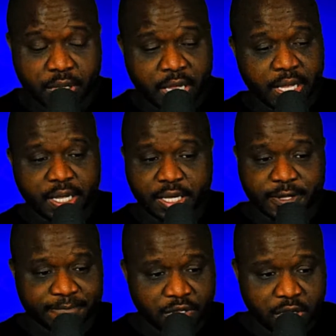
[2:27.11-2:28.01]

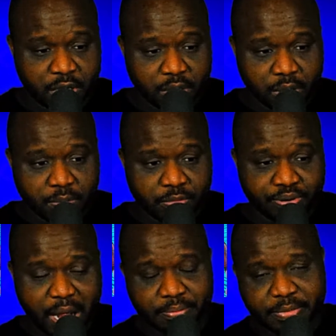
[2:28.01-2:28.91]
And
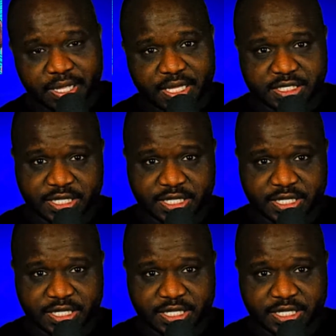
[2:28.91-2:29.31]
problem is,